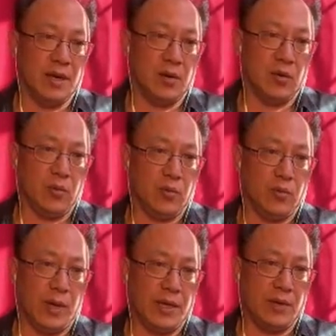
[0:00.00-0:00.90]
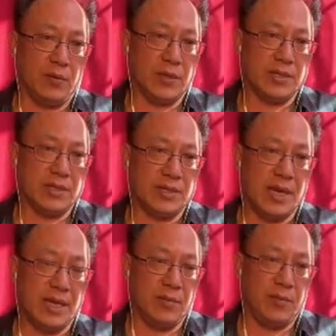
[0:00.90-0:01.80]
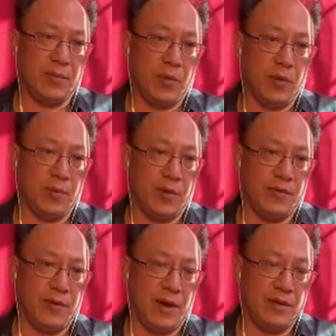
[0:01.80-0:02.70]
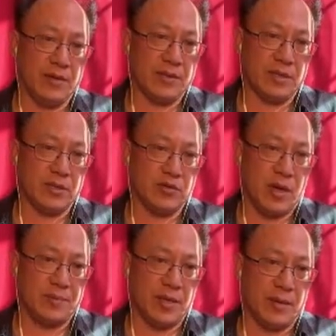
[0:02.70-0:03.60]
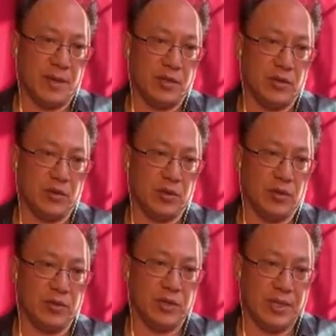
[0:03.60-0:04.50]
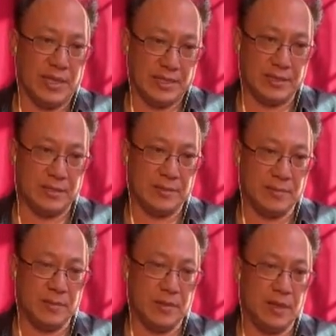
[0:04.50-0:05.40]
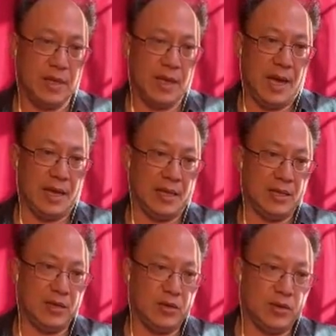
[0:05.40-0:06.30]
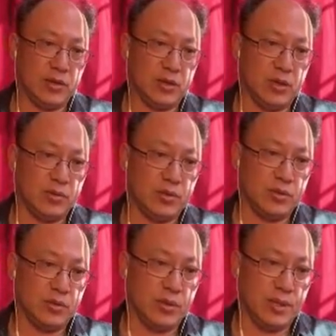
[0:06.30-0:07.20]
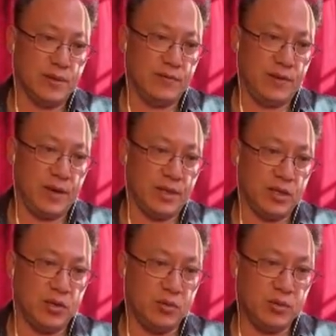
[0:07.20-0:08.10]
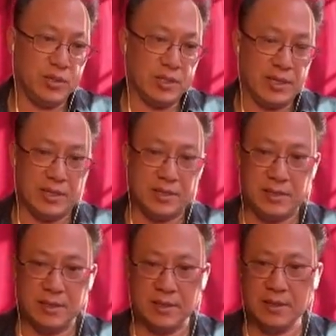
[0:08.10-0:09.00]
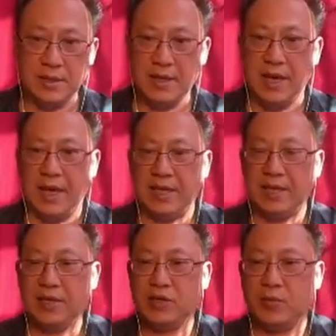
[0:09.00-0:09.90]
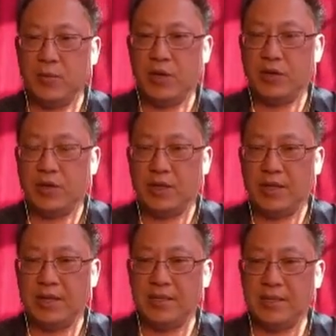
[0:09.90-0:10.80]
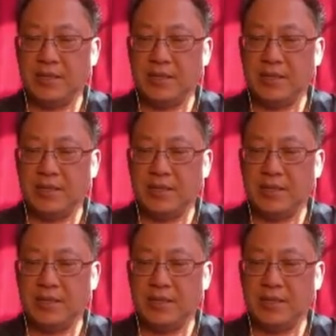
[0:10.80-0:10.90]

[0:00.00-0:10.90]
right here where it says talent profile. There's a little drop-down menu. You go to lists. And here you can go to find the unions list. And here's where you can list